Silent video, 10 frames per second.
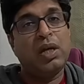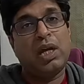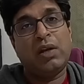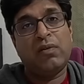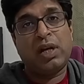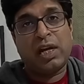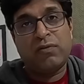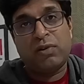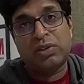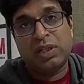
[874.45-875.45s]
and it will act
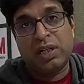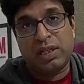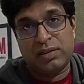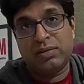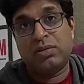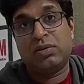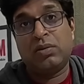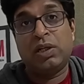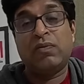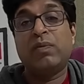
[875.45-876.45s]
for 3 days, so
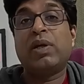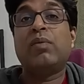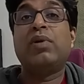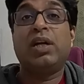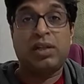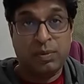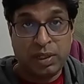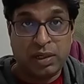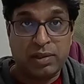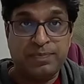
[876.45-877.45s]
it will become
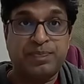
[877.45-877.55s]
detrimental.